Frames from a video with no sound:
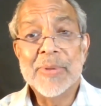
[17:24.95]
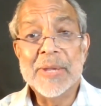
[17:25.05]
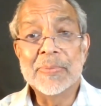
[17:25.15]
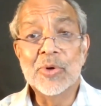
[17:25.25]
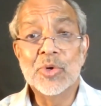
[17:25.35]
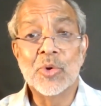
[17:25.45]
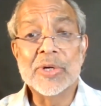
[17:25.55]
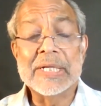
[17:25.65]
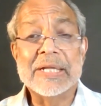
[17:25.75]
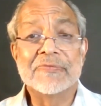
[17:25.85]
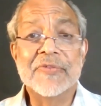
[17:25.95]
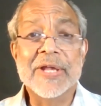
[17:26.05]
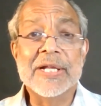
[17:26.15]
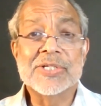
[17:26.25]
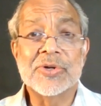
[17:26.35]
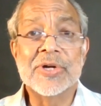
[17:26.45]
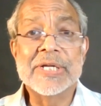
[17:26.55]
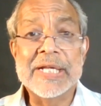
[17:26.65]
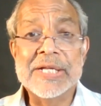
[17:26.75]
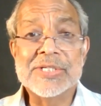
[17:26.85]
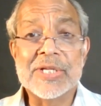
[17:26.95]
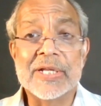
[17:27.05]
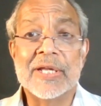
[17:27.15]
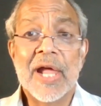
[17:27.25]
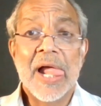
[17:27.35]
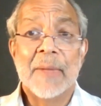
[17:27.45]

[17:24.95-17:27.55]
people who don't get their feelings hurt easily,